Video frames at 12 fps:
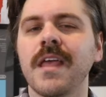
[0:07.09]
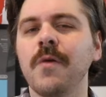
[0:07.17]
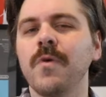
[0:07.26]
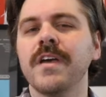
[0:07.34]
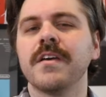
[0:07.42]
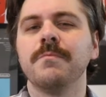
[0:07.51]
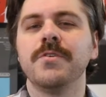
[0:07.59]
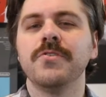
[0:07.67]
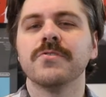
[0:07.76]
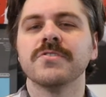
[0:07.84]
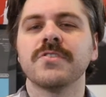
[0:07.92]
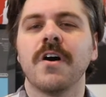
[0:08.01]
Gateway
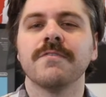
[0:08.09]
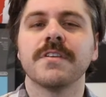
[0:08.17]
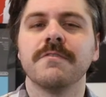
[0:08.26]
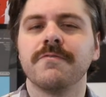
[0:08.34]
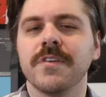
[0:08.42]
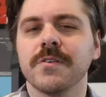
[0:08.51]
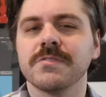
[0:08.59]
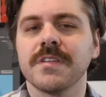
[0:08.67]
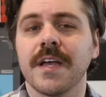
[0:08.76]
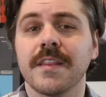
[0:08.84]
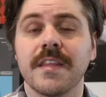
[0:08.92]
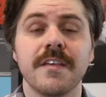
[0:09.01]
computers often feels
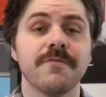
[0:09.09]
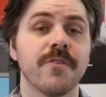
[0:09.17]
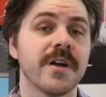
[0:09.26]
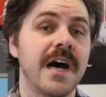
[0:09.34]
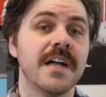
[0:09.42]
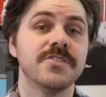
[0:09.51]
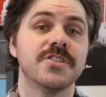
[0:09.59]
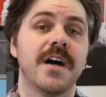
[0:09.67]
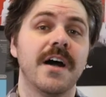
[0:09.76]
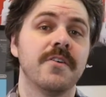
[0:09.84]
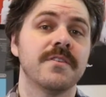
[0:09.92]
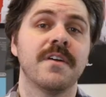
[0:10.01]
like the forgotten
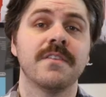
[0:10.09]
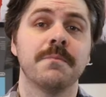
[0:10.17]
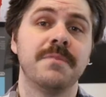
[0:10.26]
child of the